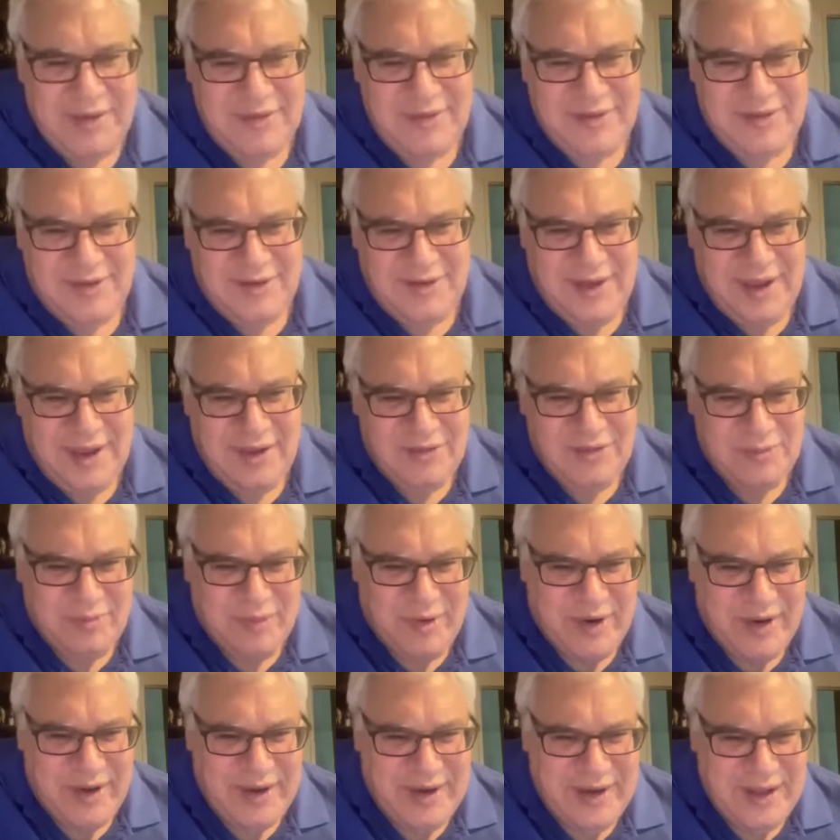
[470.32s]
said you guys will
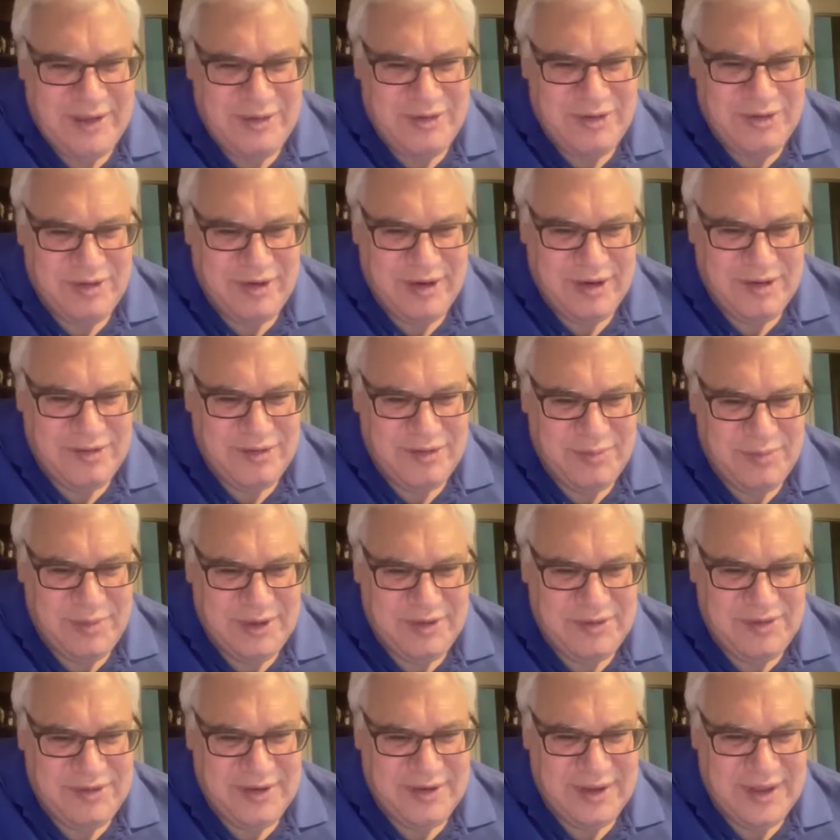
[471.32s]
probably announce your
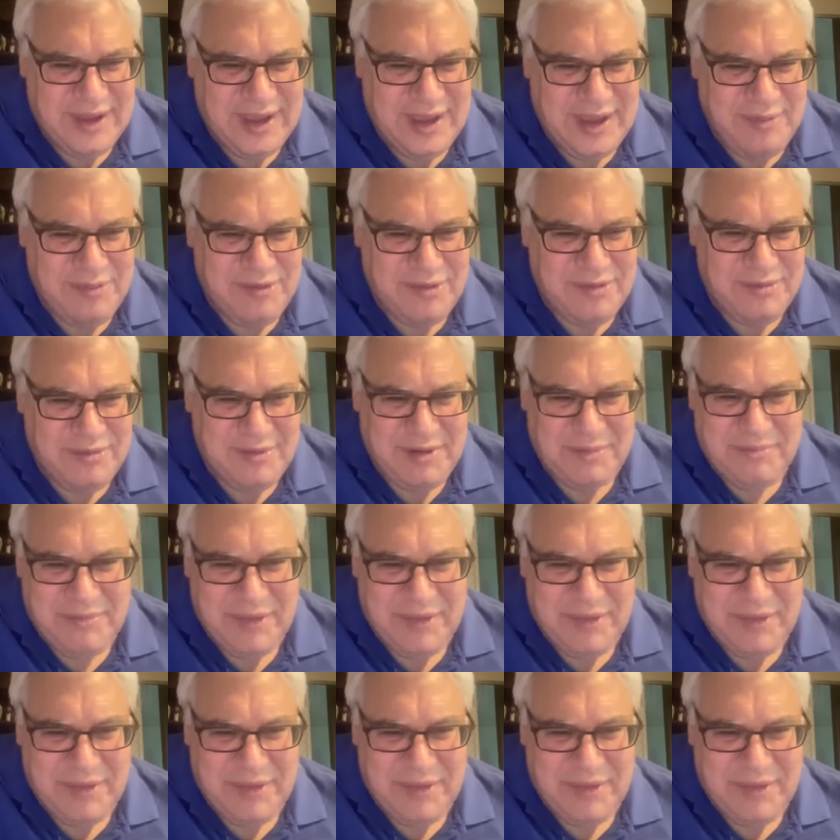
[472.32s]
exhibition games